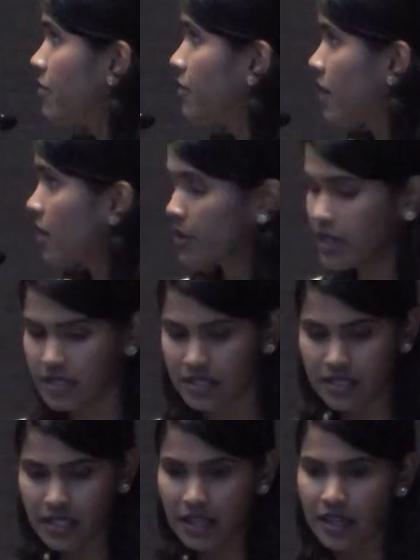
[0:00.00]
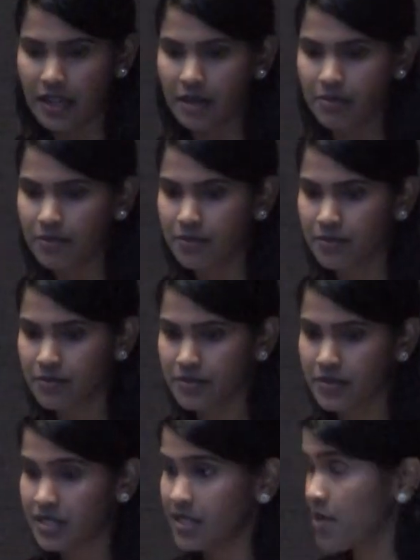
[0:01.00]
various
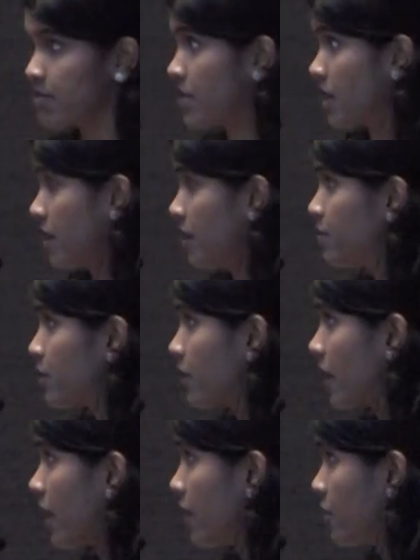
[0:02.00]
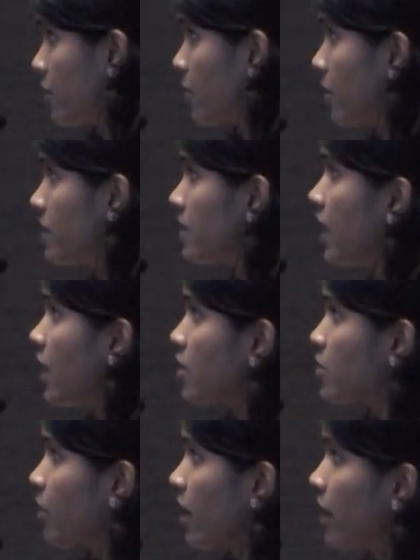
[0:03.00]
subtypes or categories.
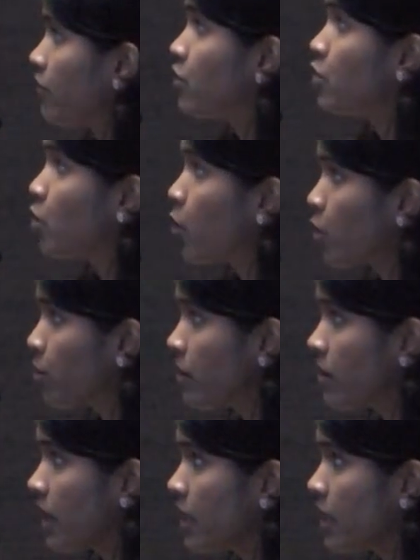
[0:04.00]
So I have normal